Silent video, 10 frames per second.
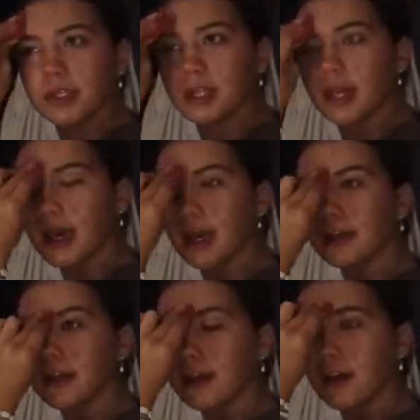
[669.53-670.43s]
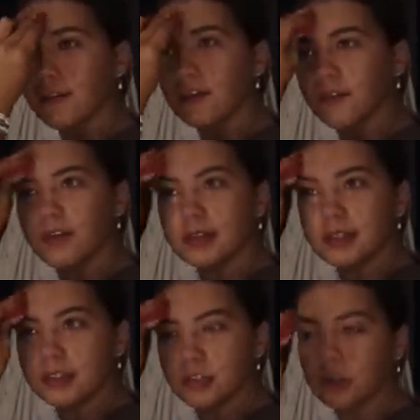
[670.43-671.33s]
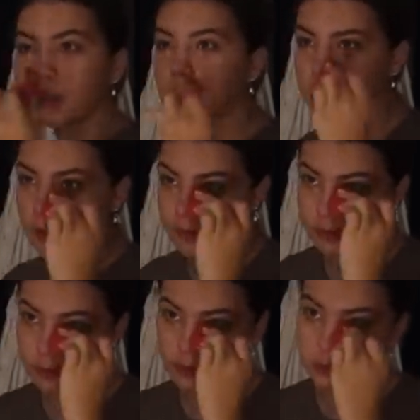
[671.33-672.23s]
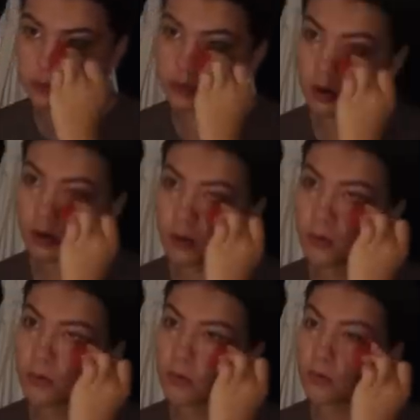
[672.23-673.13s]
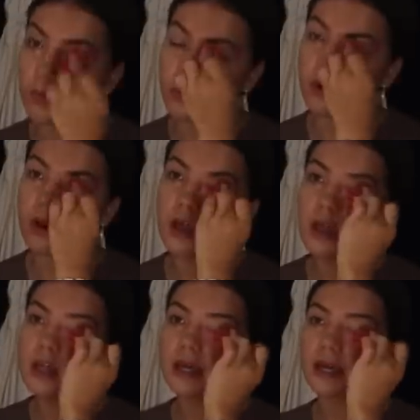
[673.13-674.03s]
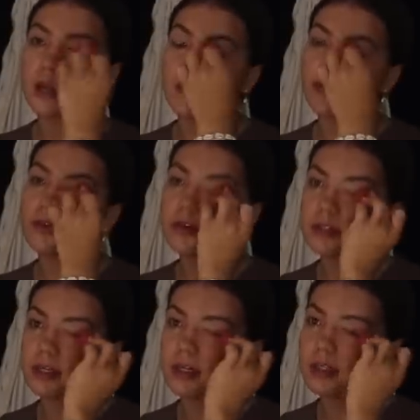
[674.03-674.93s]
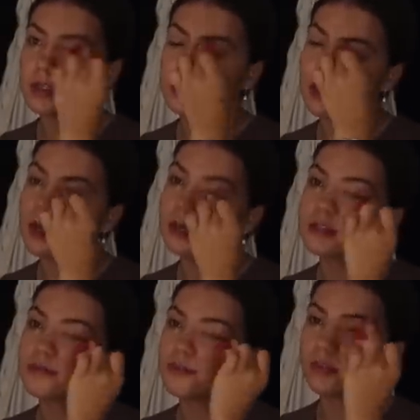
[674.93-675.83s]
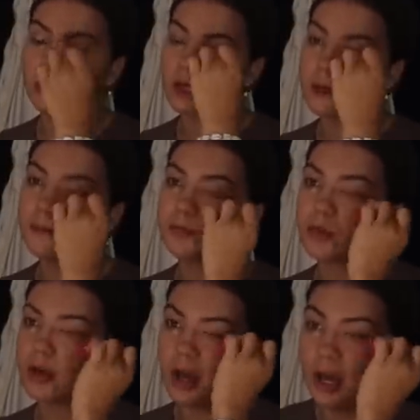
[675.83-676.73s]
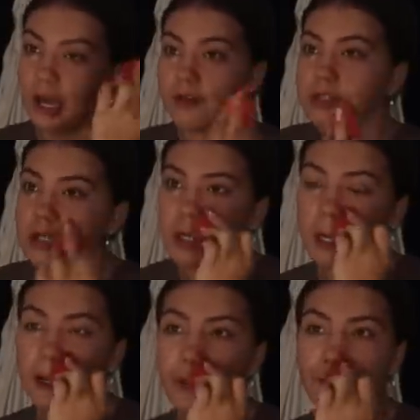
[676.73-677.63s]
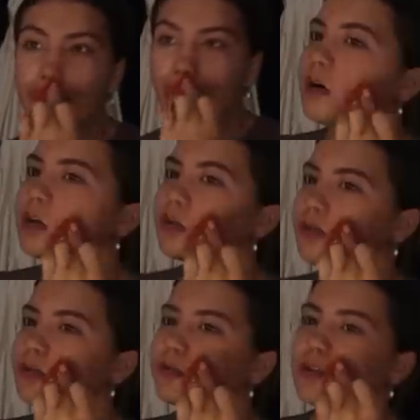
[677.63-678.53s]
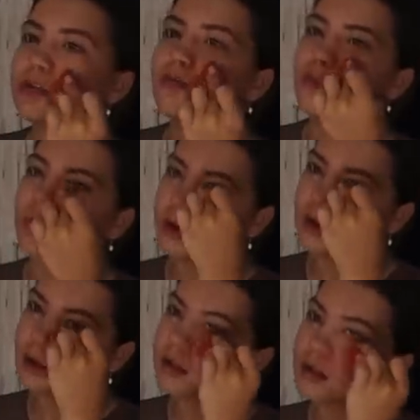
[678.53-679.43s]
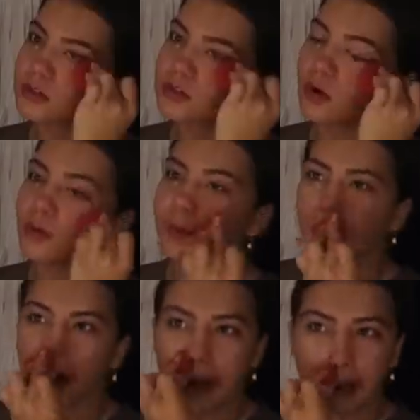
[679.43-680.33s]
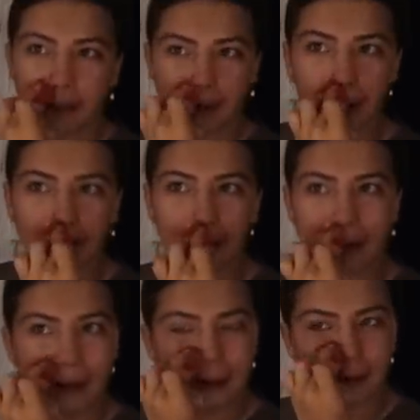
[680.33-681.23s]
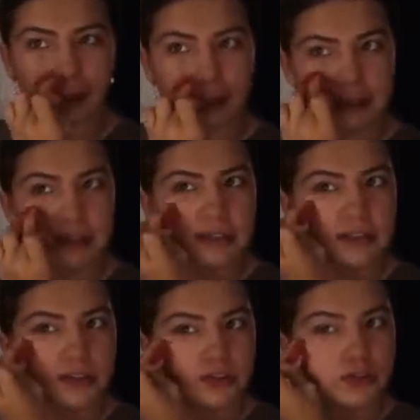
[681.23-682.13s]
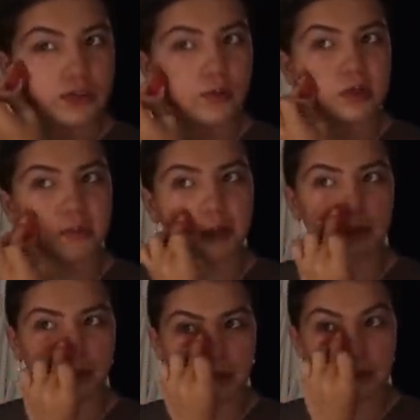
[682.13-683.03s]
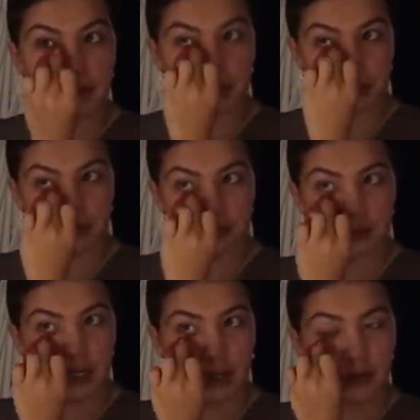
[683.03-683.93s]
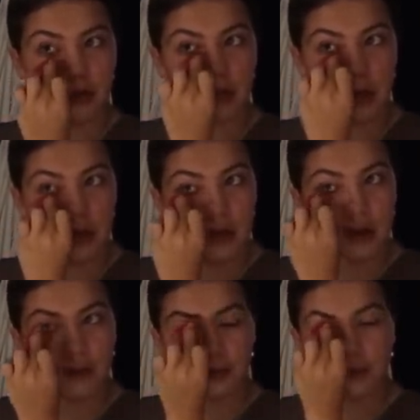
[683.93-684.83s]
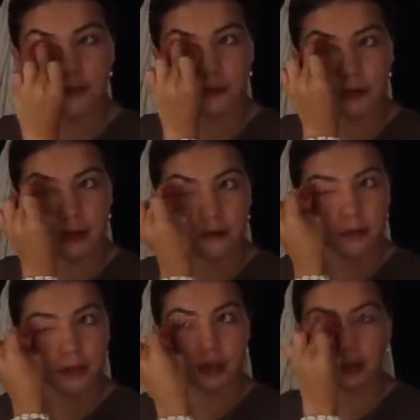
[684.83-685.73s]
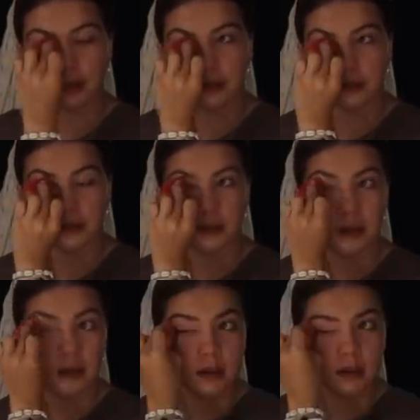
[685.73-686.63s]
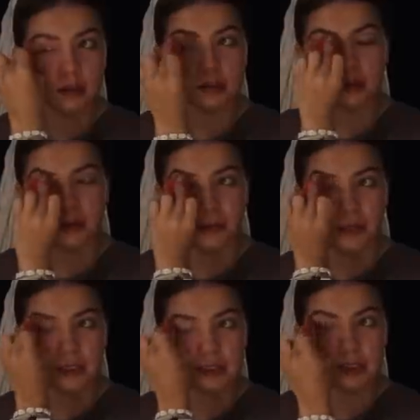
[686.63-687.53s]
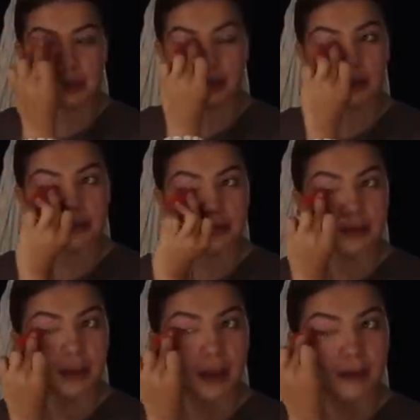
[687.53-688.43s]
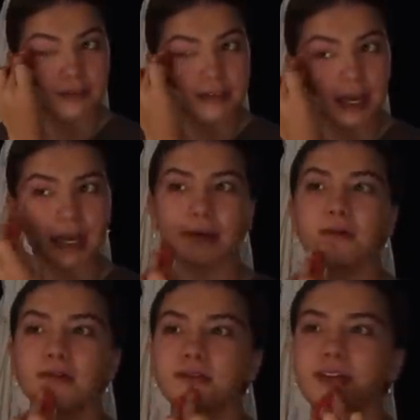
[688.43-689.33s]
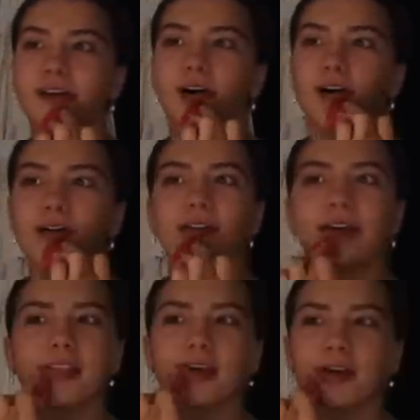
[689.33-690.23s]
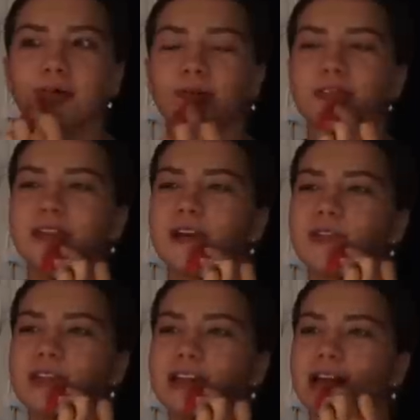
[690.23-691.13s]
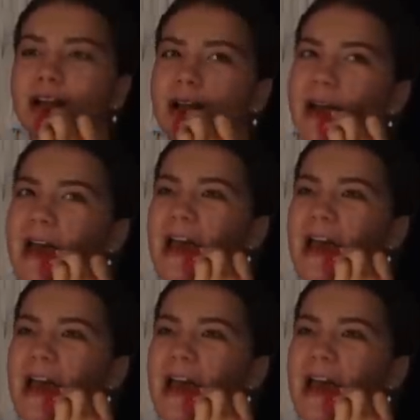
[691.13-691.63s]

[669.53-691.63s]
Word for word: that they had, like, of the vintage clothes. Everything was so cool. Like, I've never really seen anything like that, because in Florida, I haven't seen any. Our thrift stores in Florida are like so boring. I feel like in other places they're just so much better because they actually have style. I feel like in Florida everybody is so basic and doesn't really have style. So like all like the Goodwill stuff is like,